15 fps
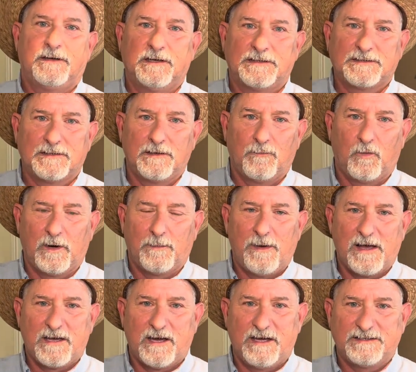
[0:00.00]
It's a, one of
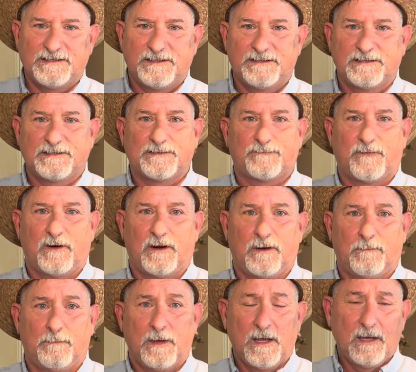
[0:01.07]
my cousins
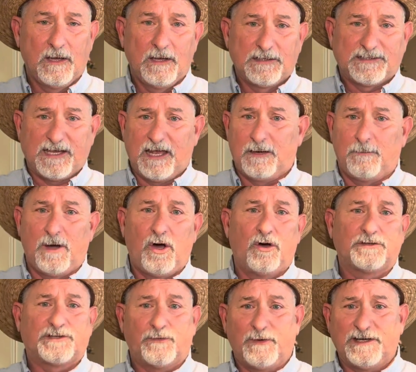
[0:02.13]
from St.
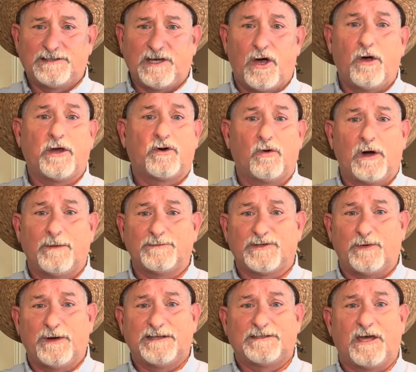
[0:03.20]
Amant, Sorrento. He grew up in
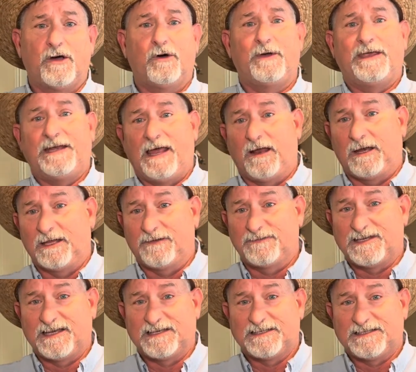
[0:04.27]
Sorrento. He now
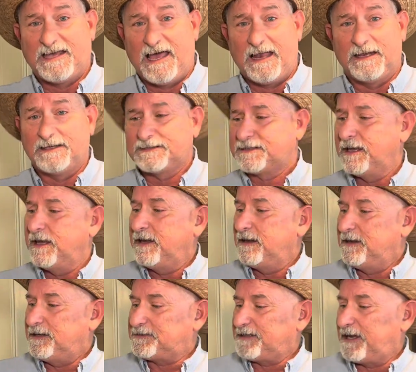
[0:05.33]
lives in Gonzales.
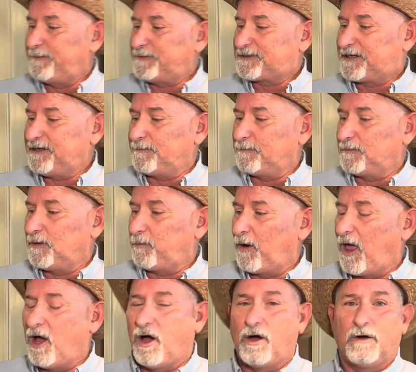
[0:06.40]
His name is Kim
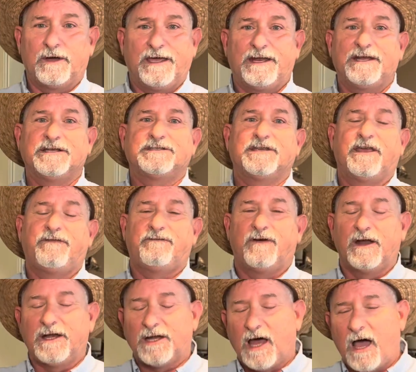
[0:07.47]
LeBlanc. It is a
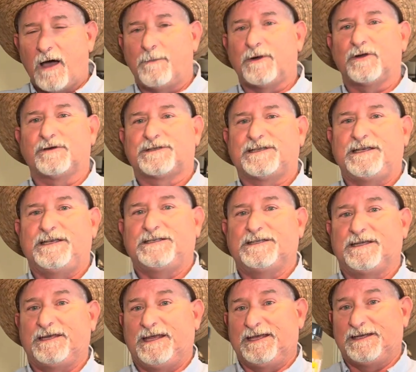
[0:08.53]
phenomenal
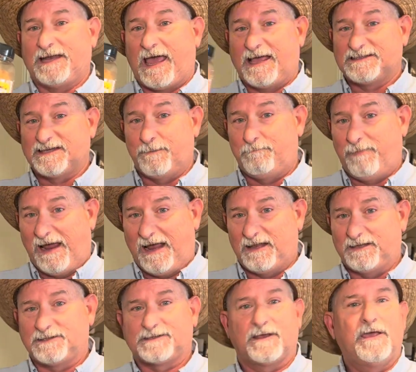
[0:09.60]
season. It has a
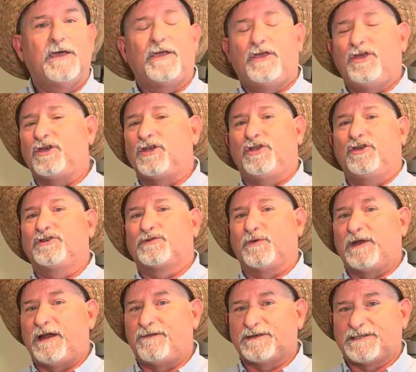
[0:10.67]
balance. You can use
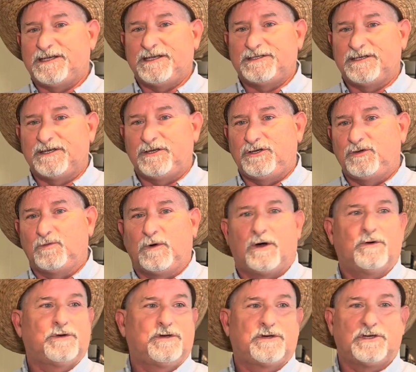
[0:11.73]
whatever seasoning you
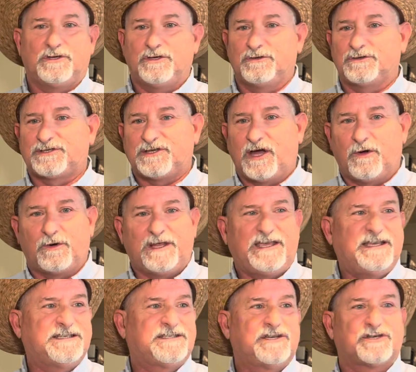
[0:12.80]
want. You can use
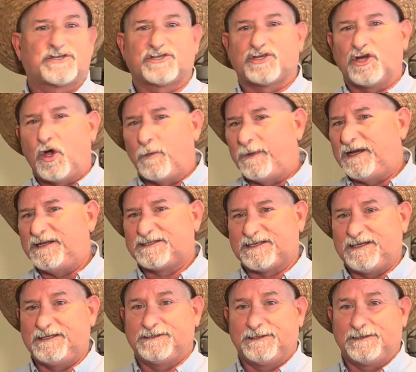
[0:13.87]
Tony's. There's so many
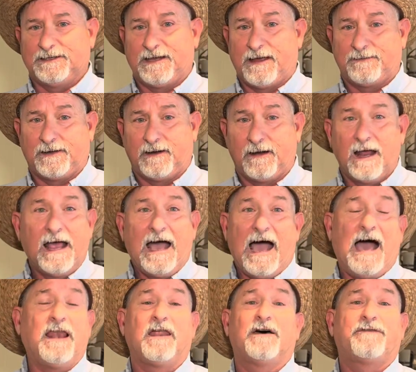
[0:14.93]
seasonings out there.
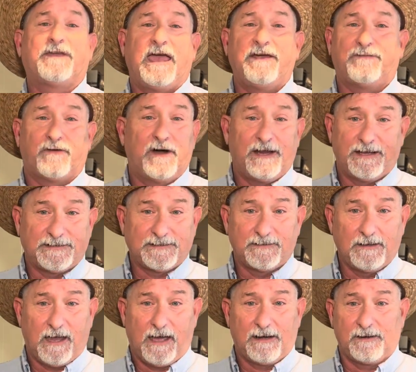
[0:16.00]
I love K-Freds
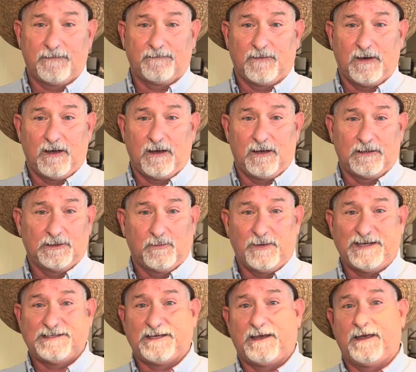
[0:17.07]
out of uh,
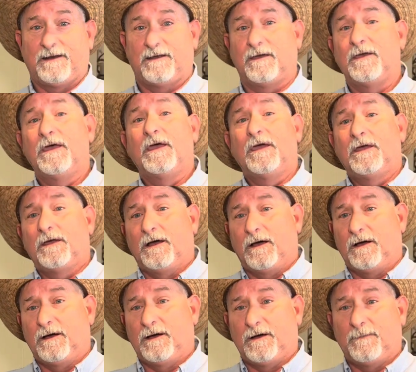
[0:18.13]
Louisiana.
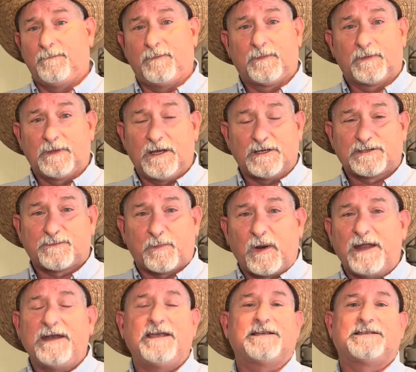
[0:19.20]
Um, there's
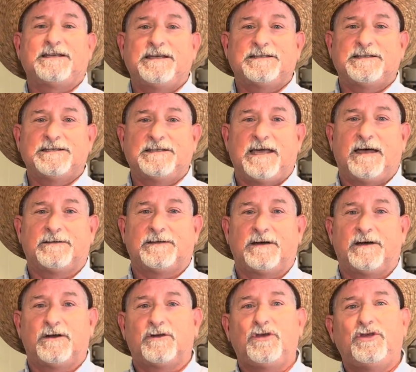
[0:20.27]
plenty of seasons out
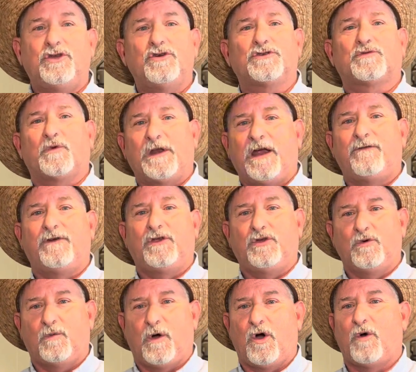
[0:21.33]
there. Use whatever
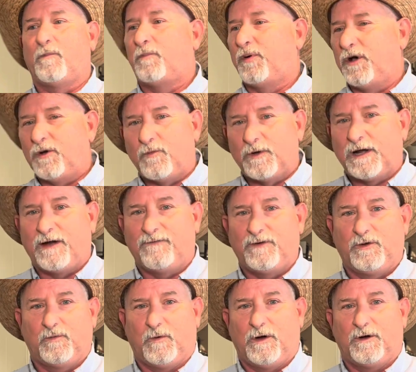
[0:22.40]
you want. Put whatever
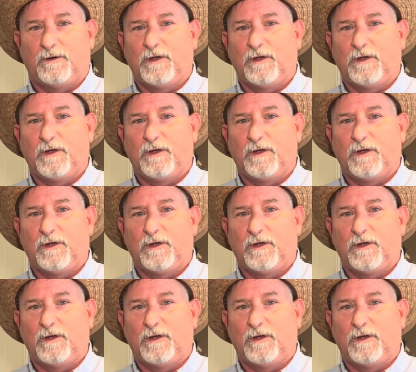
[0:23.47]
you want.